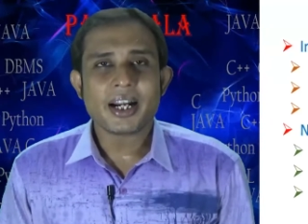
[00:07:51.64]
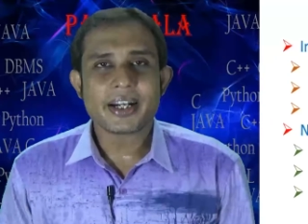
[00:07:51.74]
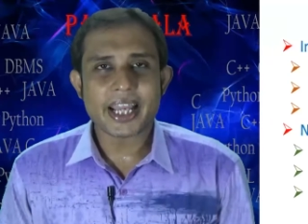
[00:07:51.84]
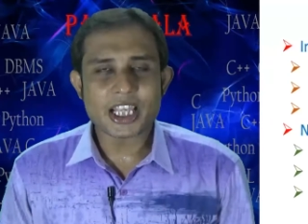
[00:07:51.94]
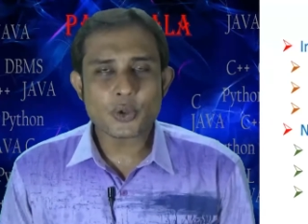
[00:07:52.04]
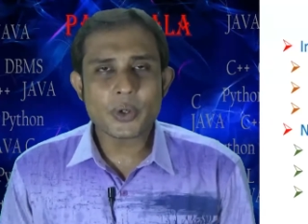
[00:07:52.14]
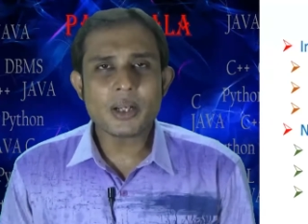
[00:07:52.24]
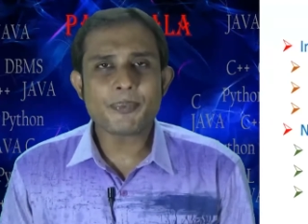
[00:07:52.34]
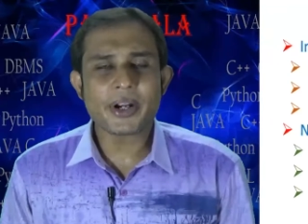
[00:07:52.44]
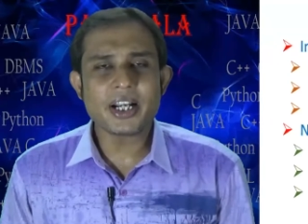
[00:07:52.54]

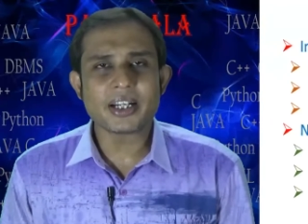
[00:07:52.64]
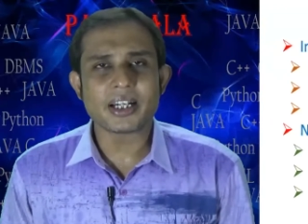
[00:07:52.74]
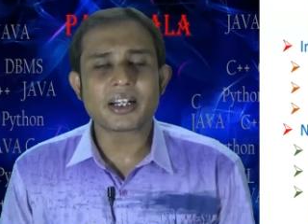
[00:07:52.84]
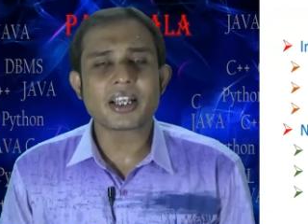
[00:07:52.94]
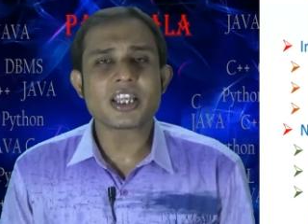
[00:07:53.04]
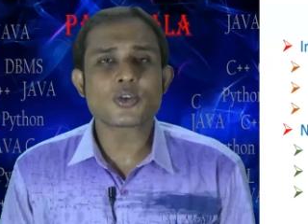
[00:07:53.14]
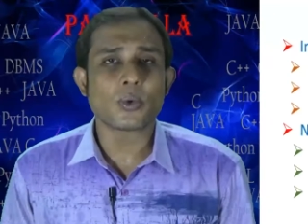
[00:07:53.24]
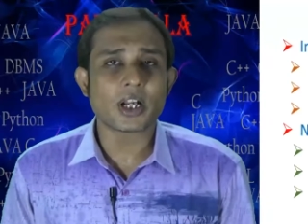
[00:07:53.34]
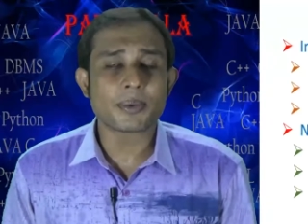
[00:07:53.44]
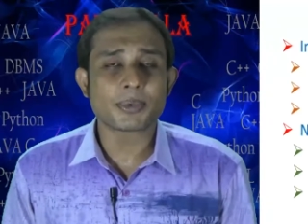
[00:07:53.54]
Decibel printer is
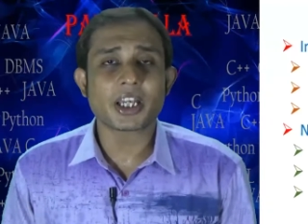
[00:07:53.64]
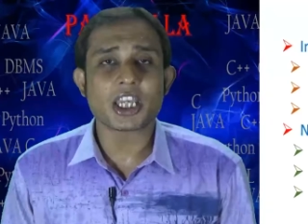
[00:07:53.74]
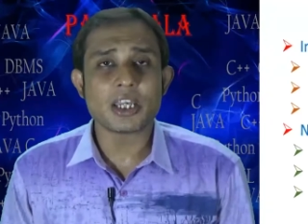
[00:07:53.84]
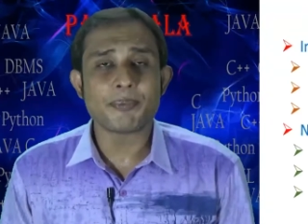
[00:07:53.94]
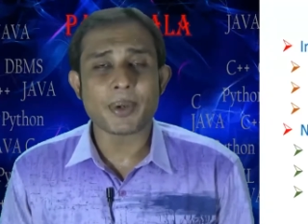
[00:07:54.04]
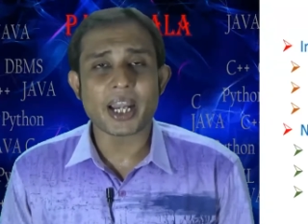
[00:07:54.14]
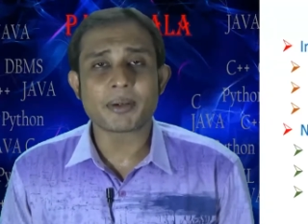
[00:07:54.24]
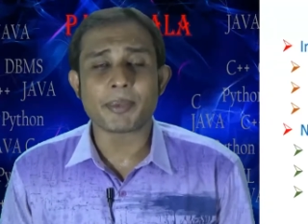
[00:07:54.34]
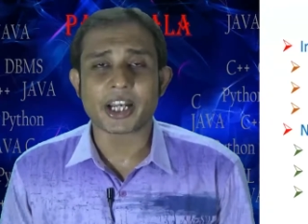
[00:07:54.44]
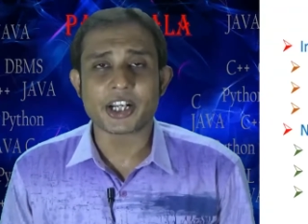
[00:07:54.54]
one of the impact
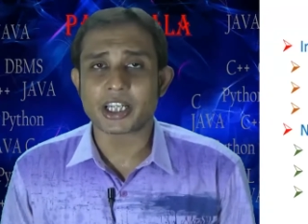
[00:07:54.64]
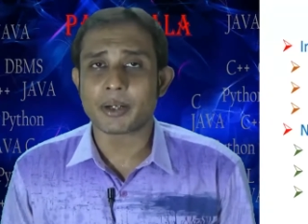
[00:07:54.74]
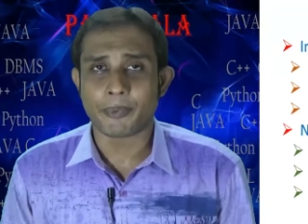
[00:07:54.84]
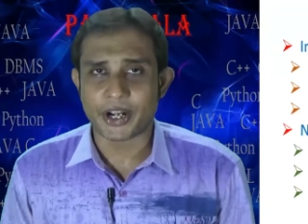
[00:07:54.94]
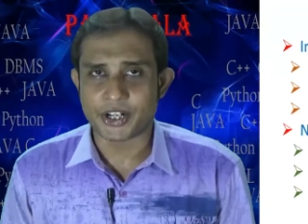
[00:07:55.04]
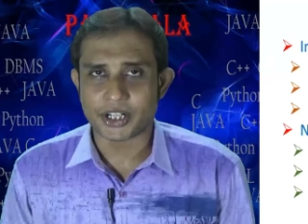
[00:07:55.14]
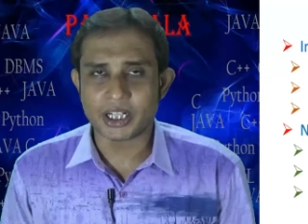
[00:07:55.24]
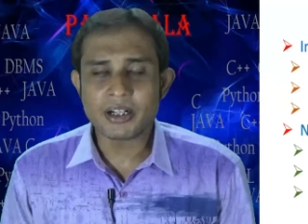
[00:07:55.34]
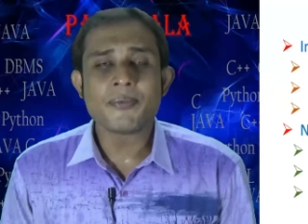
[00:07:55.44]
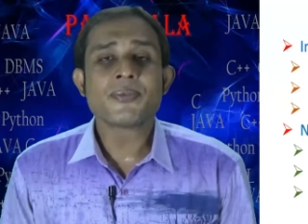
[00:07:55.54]
mechanical
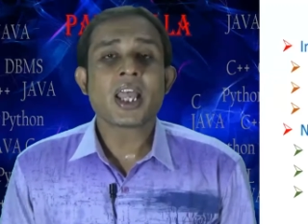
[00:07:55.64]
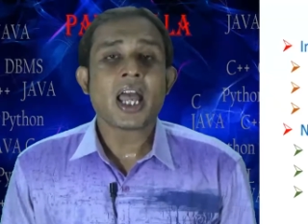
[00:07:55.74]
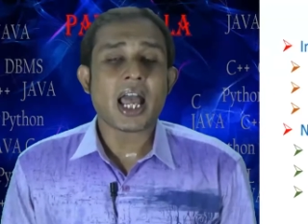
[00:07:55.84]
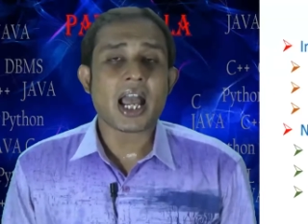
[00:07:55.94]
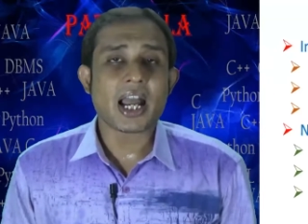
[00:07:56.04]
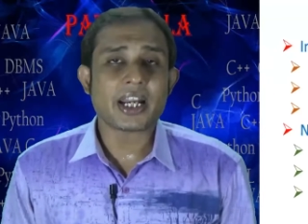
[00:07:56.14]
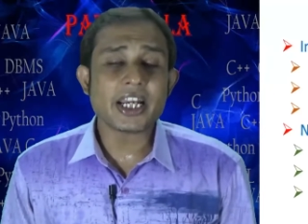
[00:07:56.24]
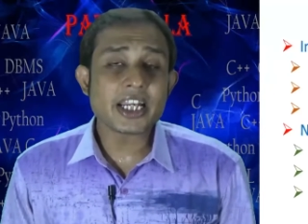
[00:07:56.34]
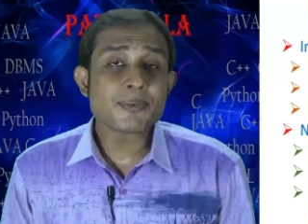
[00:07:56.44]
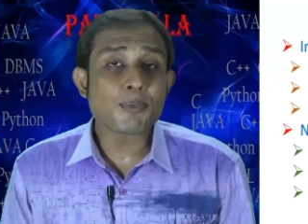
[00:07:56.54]
printer, and
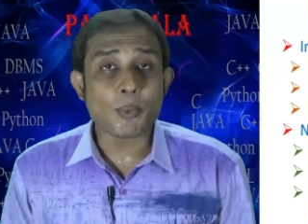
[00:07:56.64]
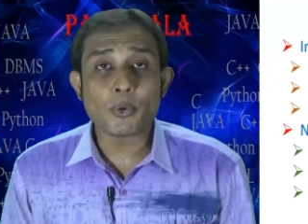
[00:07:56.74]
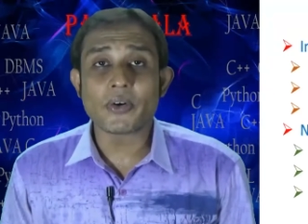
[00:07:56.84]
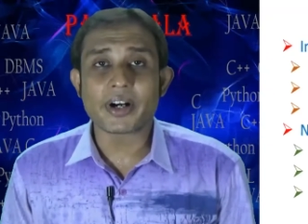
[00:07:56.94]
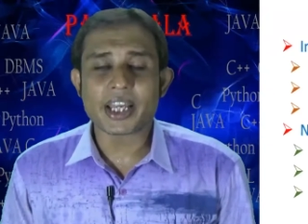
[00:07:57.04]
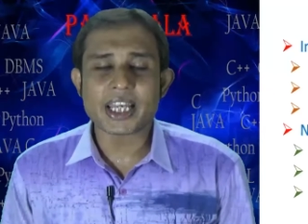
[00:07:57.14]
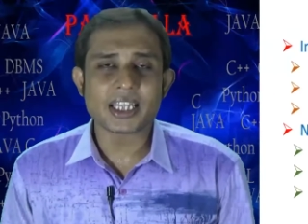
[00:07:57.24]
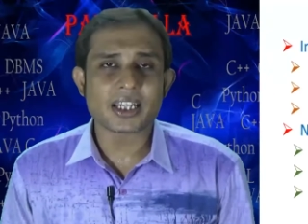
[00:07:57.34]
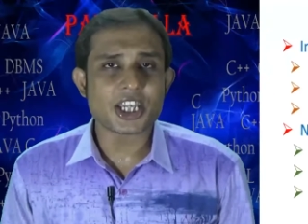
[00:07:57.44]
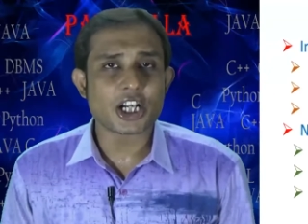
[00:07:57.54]
it is popular in
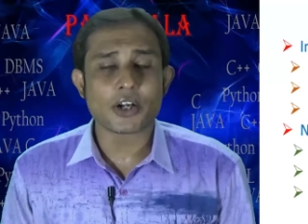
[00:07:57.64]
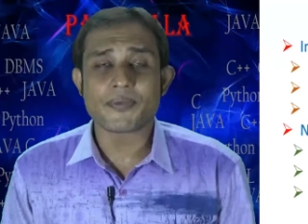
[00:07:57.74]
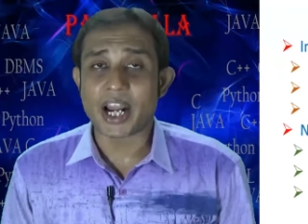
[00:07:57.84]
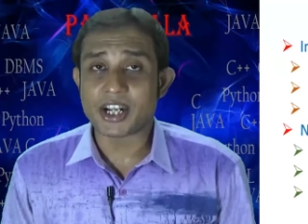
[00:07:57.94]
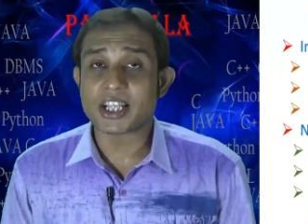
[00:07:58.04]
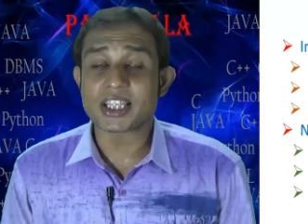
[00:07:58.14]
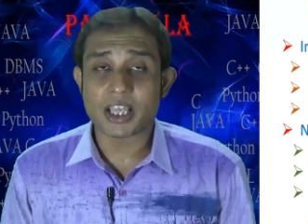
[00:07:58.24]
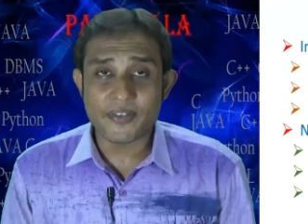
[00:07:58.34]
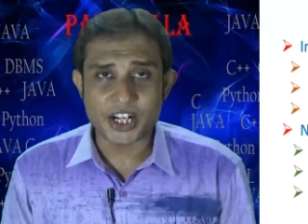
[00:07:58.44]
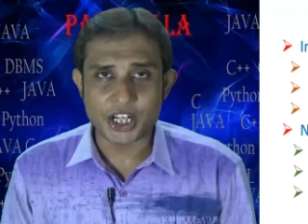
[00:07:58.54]
the year of
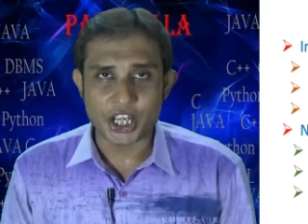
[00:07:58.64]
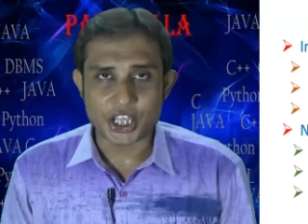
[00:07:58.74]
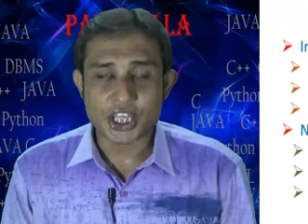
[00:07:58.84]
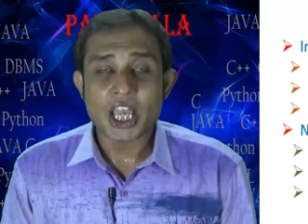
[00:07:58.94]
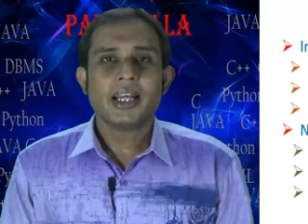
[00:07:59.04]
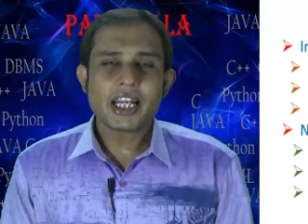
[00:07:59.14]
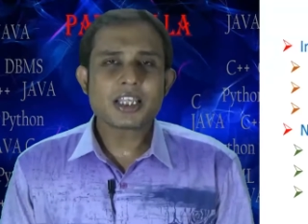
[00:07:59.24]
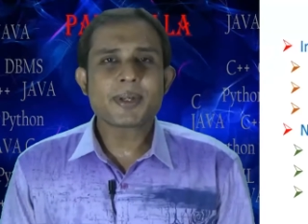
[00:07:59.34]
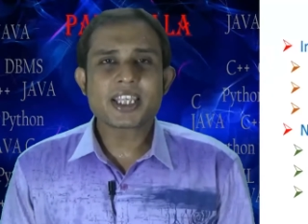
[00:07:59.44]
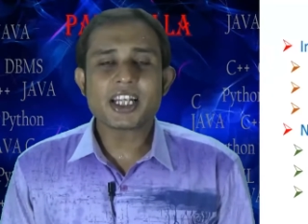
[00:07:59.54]
1970s. It
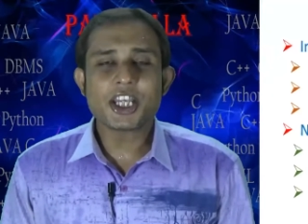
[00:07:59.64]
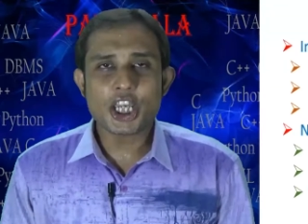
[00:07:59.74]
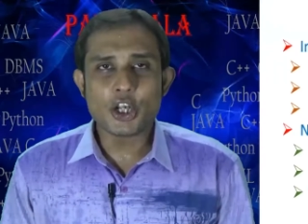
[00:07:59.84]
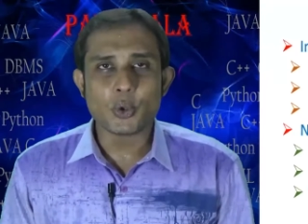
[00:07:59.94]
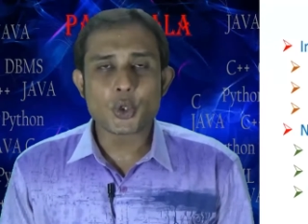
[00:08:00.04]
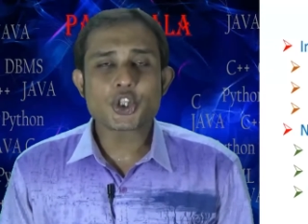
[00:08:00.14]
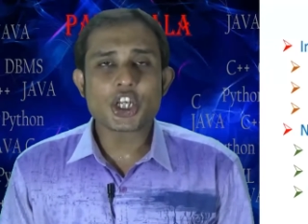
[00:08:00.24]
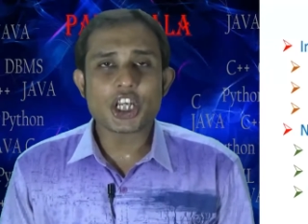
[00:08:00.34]
is basically used